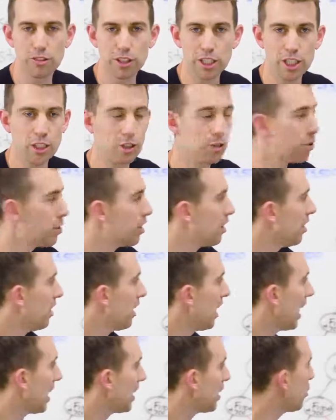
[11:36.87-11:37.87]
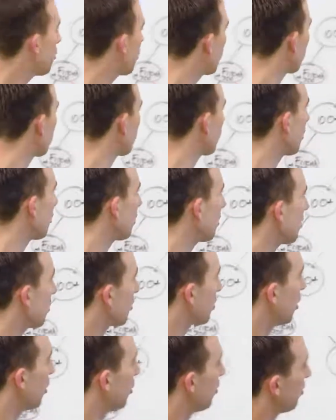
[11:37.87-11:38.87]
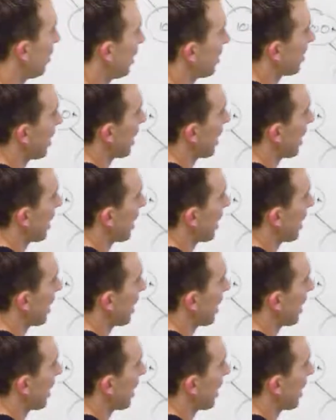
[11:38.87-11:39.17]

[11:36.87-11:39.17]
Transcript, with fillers: for you. And you can, so